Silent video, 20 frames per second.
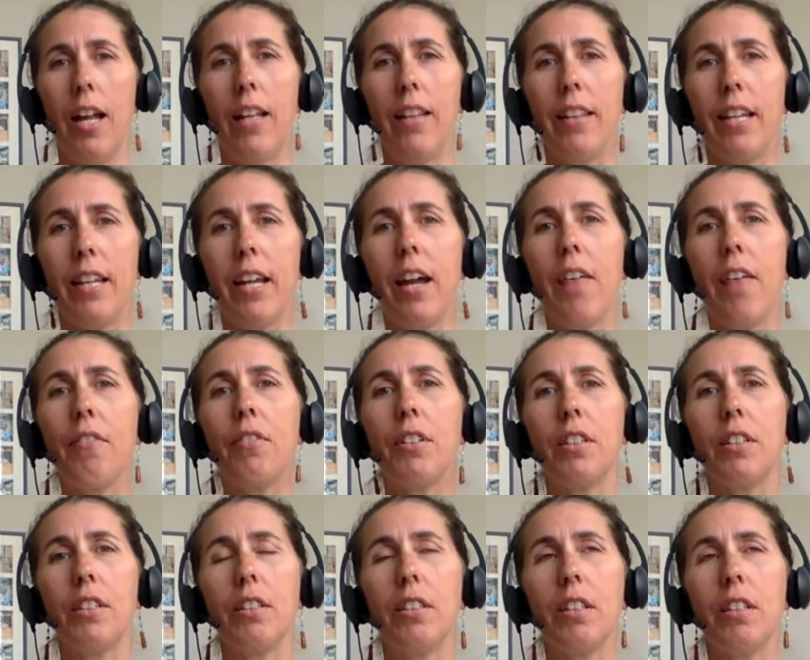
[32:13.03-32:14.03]
and they have
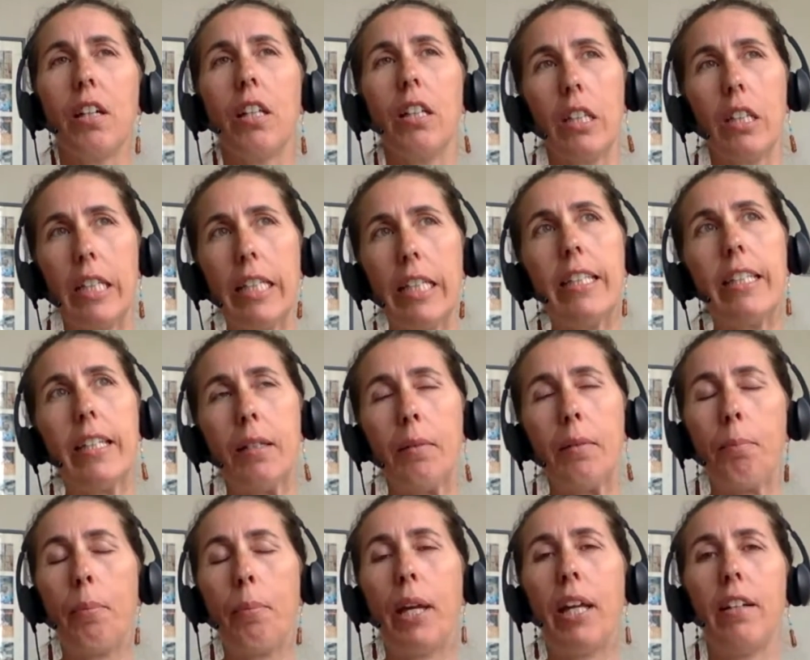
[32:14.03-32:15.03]
a link
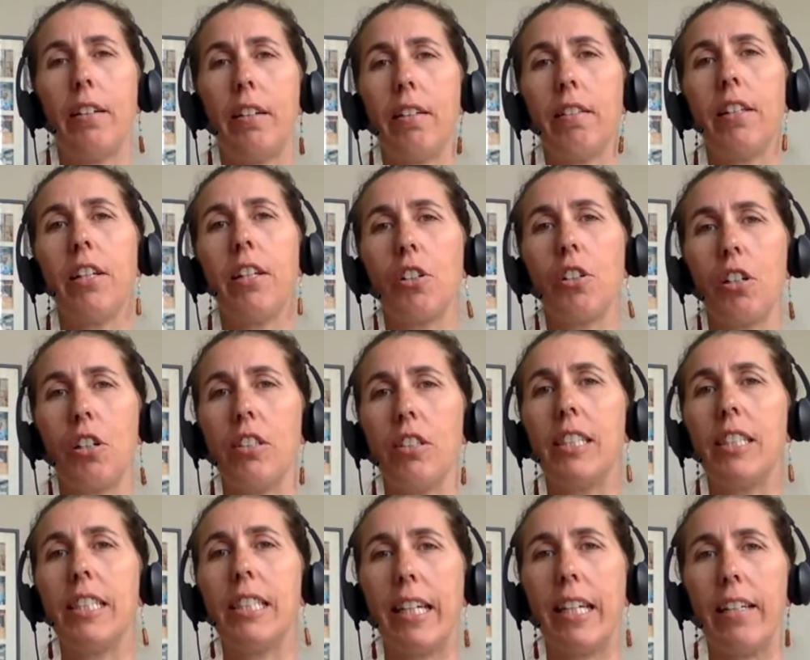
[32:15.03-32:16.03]
embedded in there
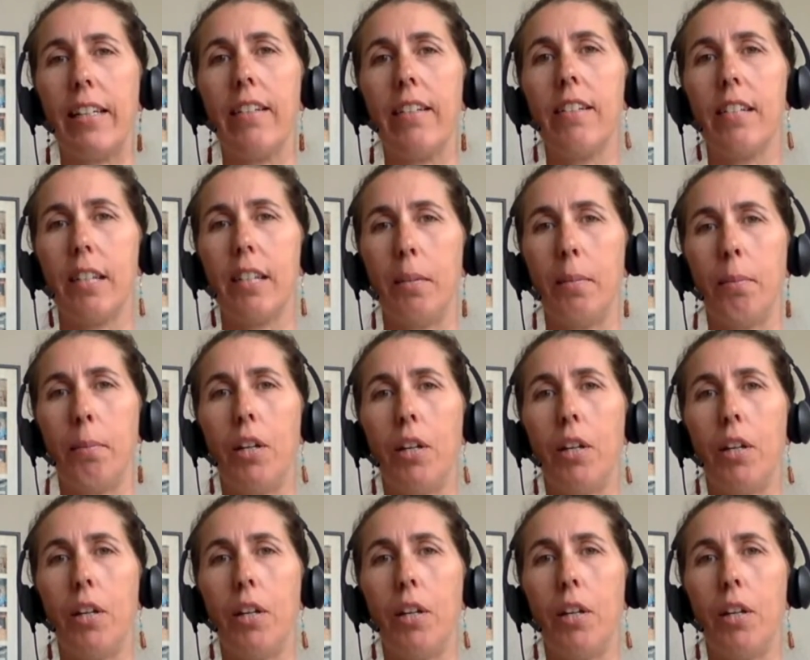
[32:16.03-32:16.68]
called Skin Deep.